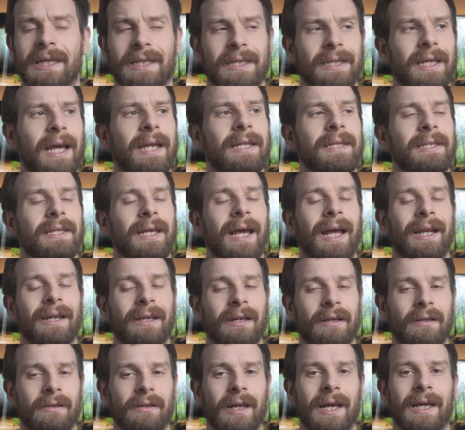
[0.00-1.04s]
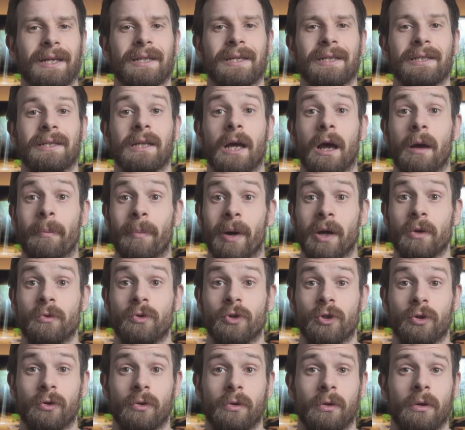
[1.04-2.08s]
sent and collected
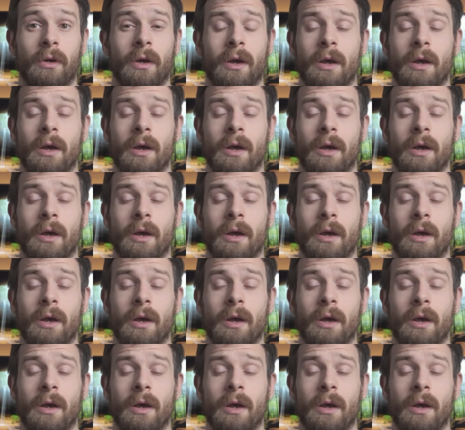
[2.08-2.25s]
about you.